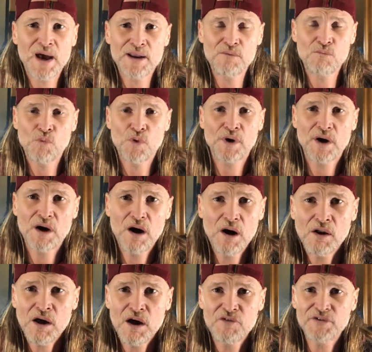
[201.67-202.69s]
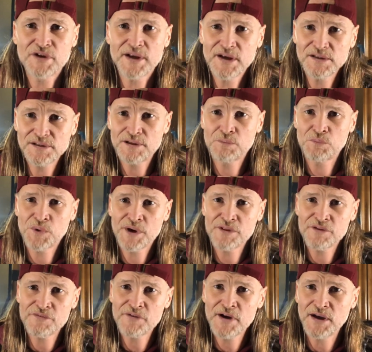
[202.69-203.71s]
I didn't want to haul off and hit someone in
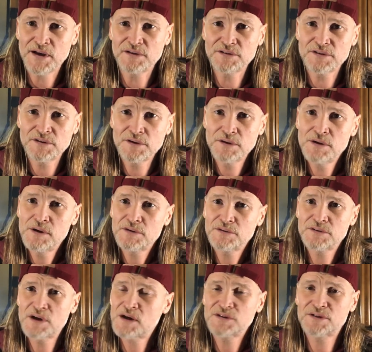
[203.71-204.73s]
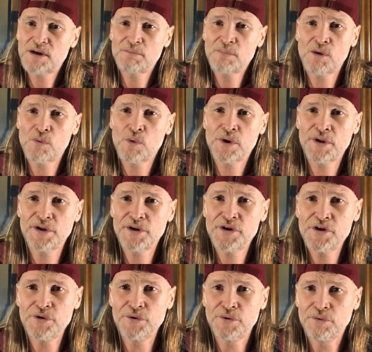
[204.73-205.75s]
the face. It's not something I wanted to
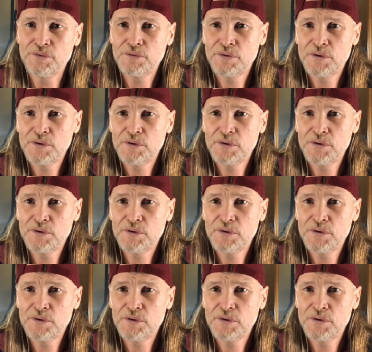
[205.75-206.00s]
do.